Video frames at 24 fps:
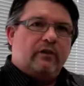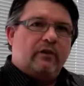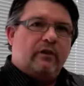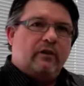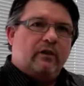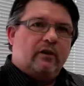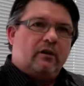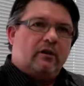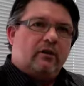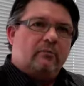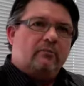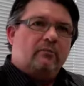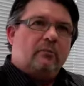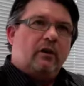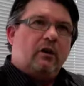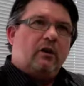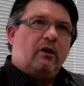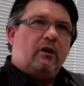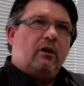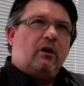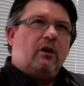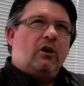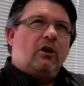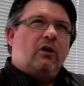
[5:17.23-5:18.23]

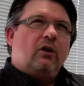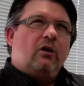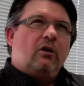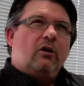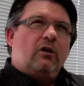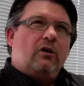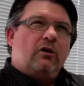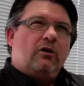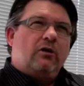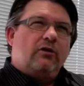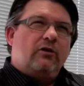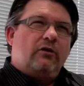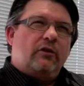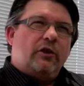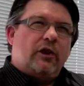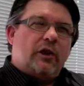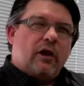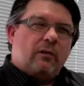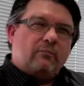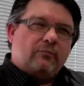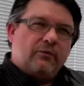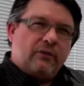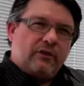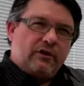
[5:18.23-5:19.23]
the
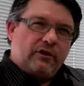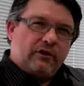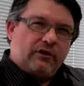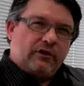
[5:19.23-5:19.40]
company that